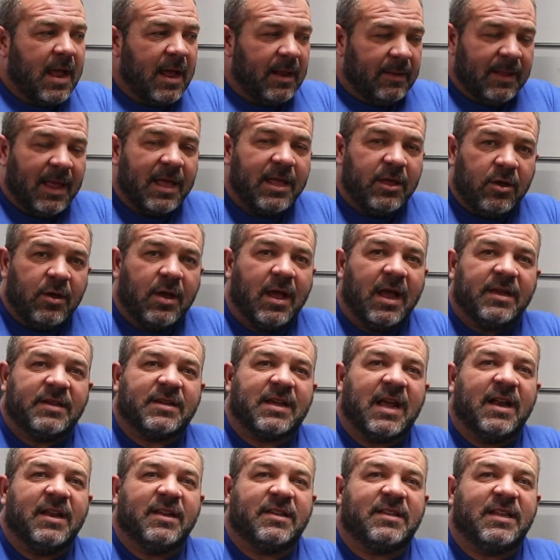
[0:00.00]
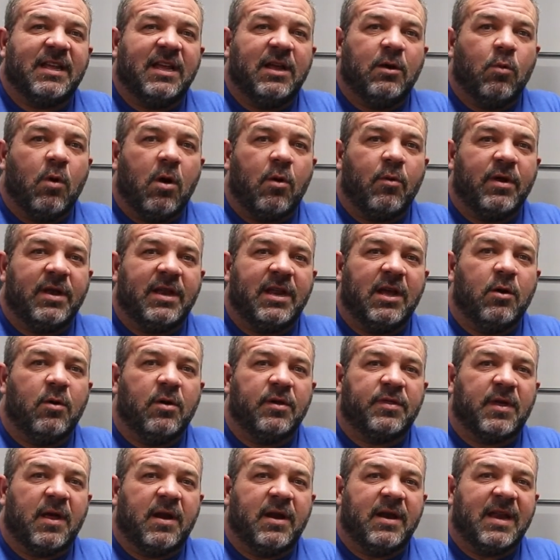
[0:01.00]
and let you guys kind of see what we deal
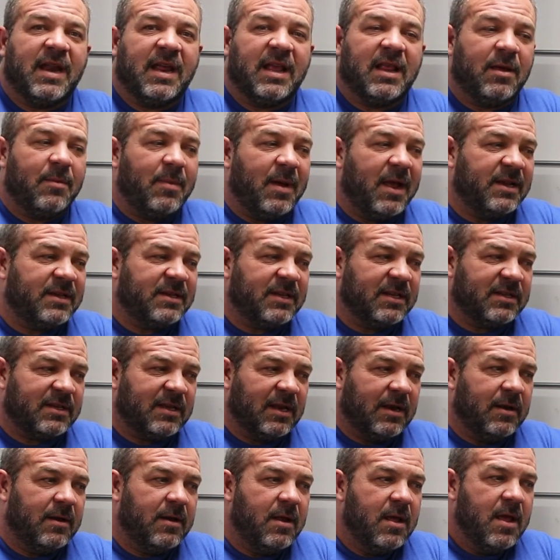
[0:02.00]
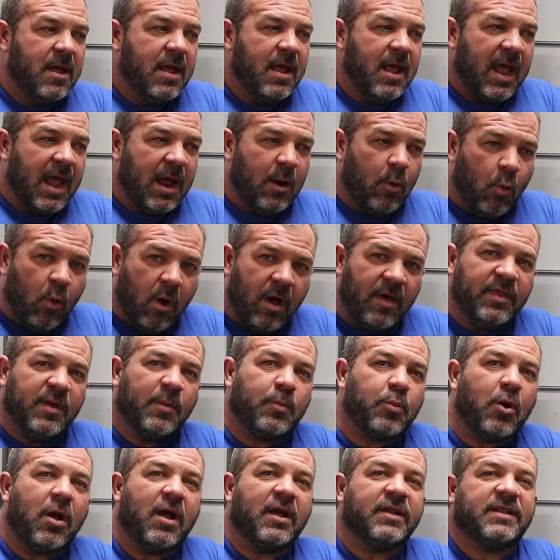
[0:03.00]
with on a daily basis and what
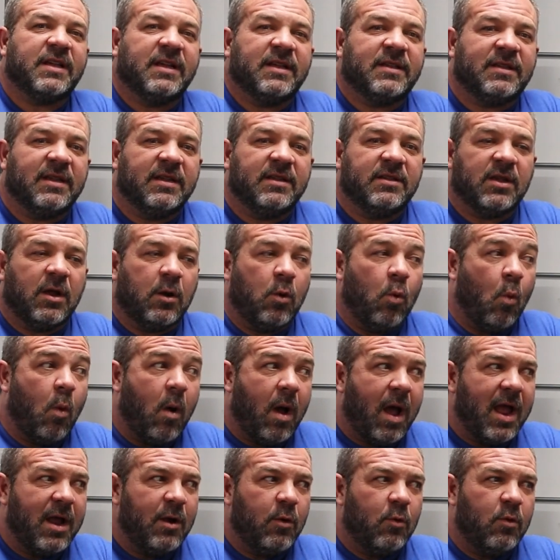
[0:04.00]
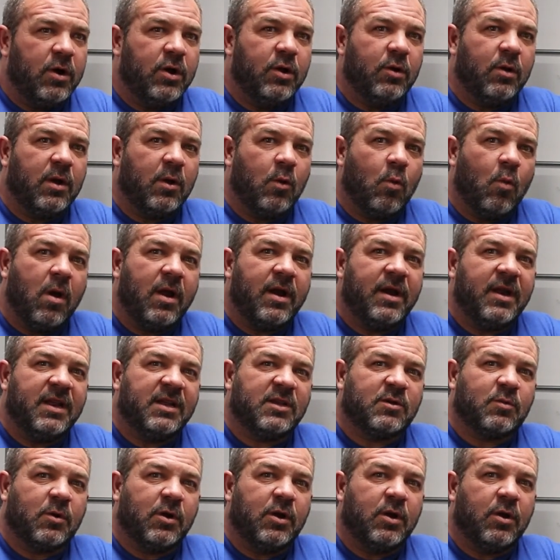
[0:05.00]
the process is on why we're doing what it
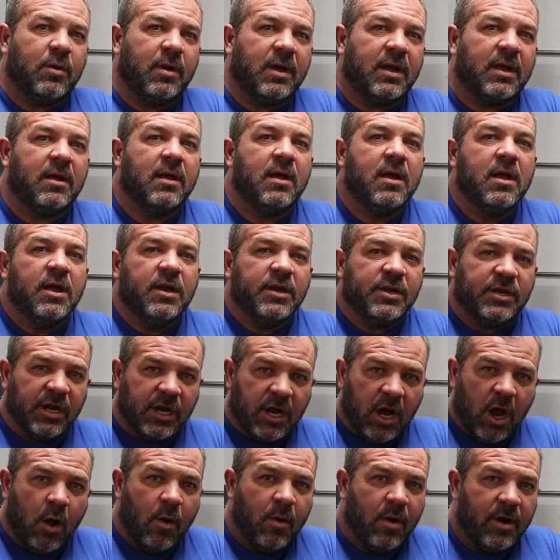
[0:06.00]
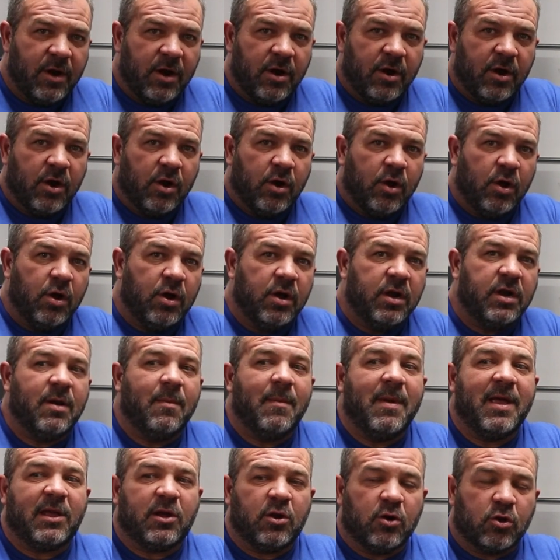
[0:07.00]
is we're doing to go under your hood to
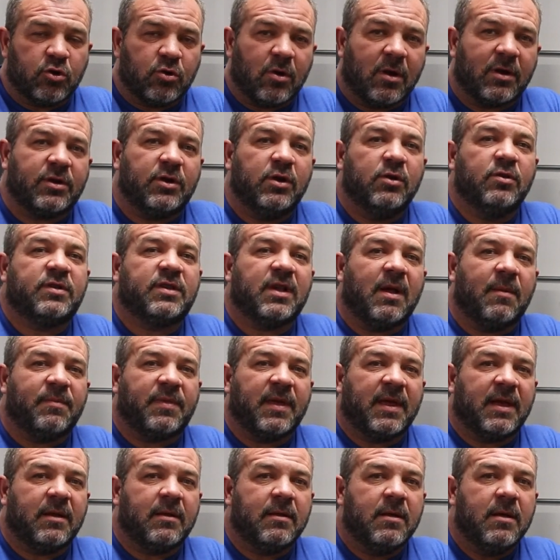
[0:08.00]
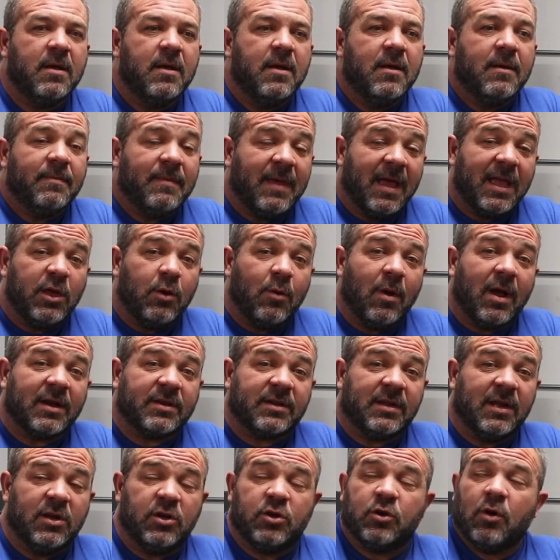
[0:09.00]
make your truck do something that you
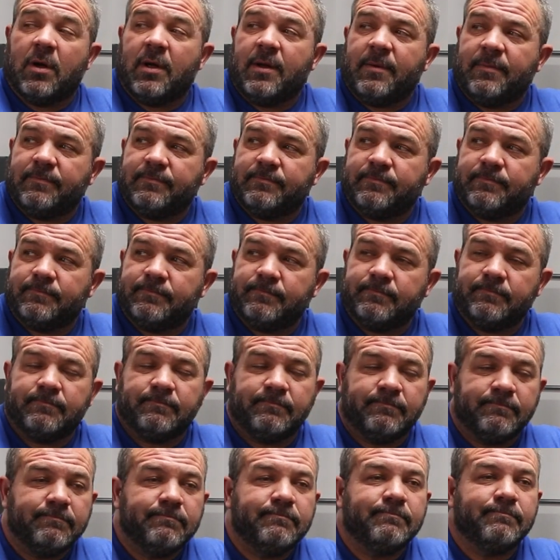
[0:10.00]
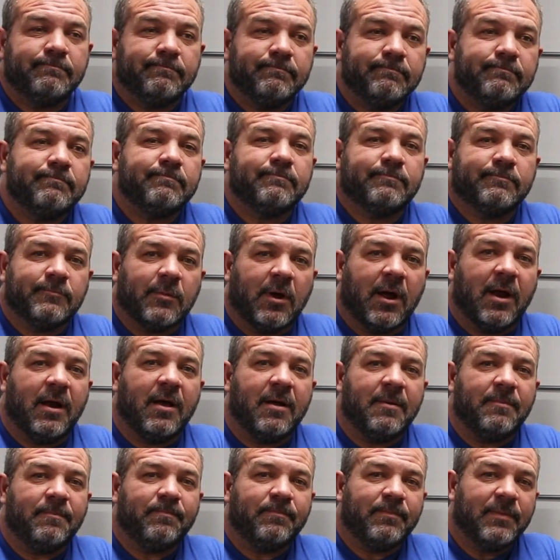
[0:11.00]
actually enjoy. Right
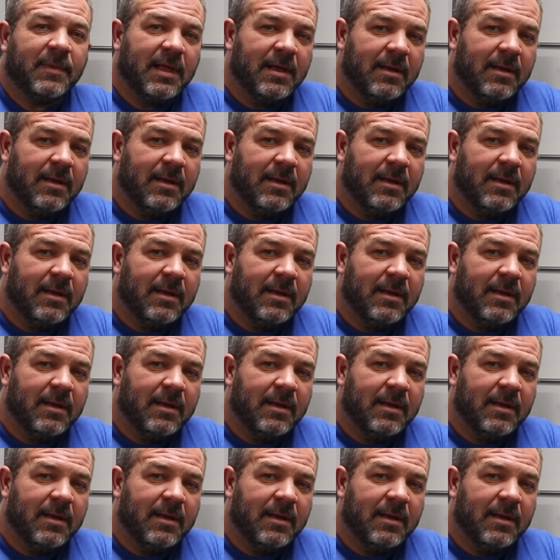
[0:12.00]
on.